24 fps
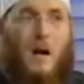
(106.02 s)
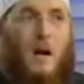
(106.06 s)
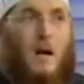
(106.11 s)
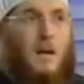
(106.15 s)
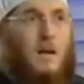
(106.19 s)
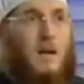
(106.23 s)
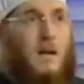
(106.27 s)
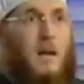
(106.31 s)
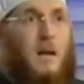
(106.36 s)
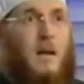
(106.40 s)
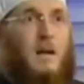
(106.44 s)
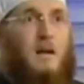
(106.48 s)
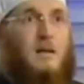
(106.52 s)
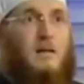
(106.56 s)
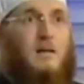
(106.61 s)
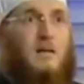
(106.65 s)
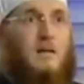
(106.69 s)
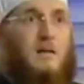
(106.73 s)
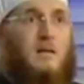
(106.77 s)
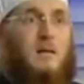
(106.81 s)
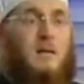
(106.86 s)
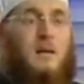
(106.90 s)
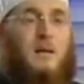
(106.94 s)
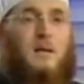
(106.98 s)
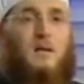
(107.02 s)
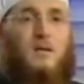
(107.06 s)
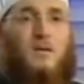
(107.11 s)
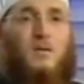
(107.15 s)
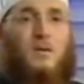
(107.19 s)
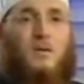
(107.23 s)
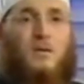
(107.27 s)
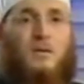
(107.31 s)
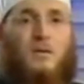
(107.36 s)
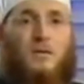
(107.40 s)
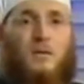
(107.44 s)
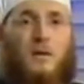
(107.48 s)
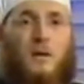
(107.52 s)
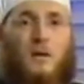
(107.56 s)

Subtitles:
he has tens of